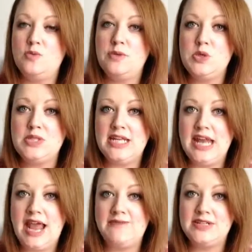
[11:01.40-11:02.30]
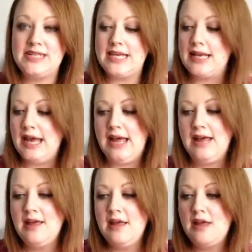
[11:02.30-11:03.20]
beauty and for skincare,
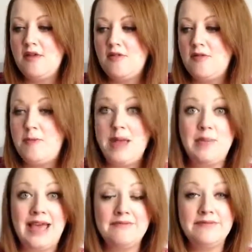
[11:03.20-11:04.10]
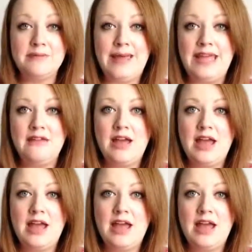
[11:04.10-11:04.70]
for baby and for me.